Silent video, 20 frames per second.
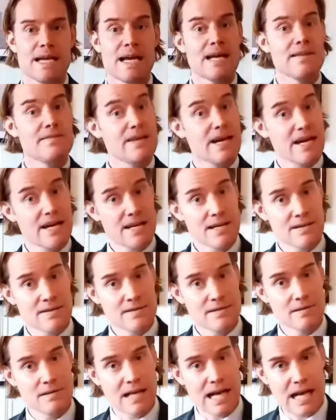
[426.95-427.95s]
and they,
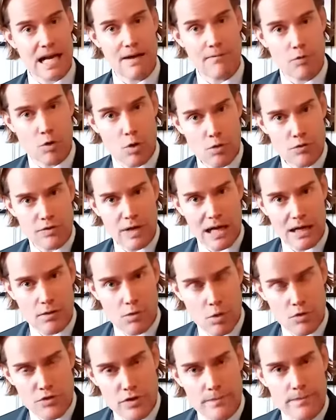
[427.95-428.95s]
like I wrote, I
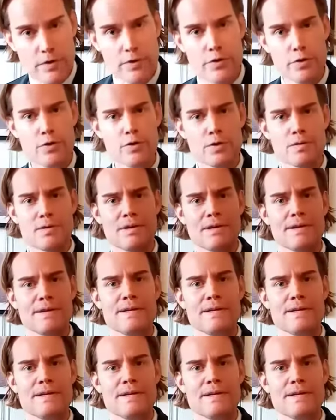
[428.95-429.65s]
quoted for you,